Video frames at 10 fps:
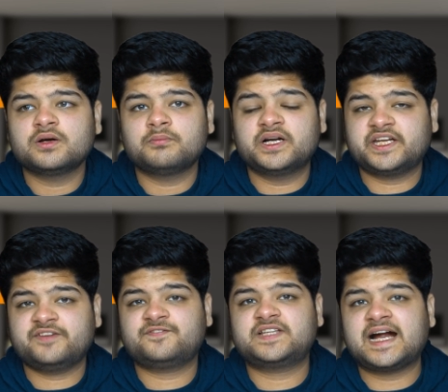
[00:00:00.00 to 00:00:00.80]
But
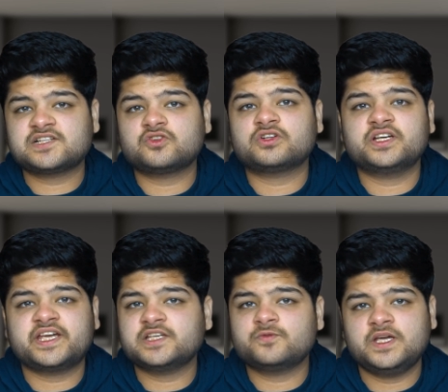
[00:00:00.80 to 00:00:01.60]
if that's not the
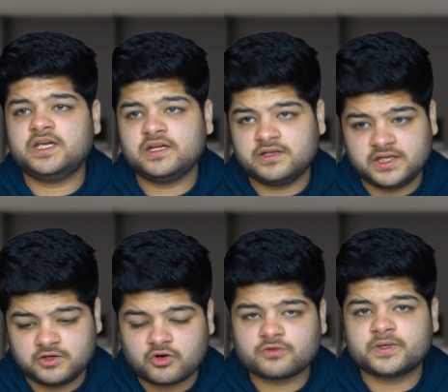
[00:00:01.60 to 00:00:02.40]
case, we
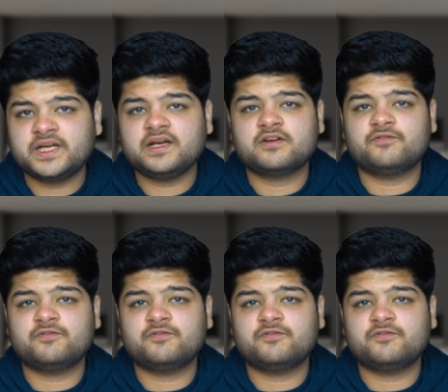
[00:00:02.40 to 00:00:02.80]
need not worry.